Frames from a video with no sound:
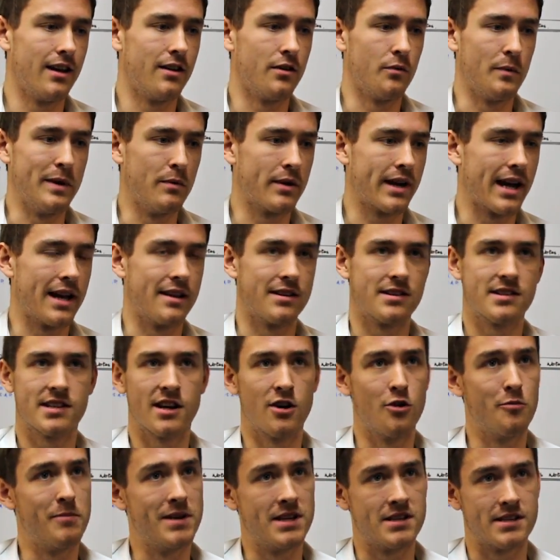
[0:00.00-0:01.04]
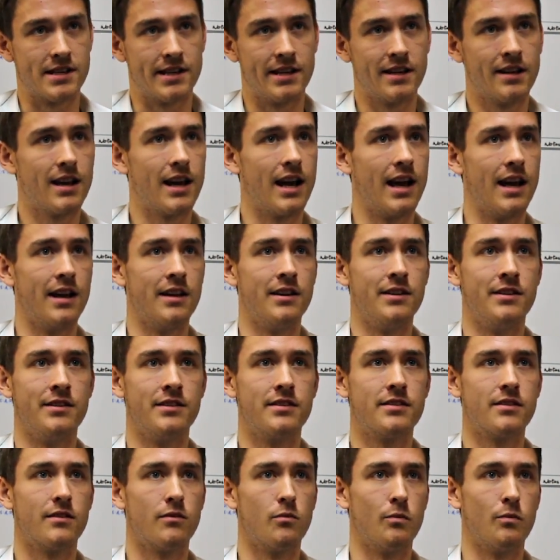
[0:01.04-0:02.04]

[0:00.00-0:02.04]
we were getting so busy and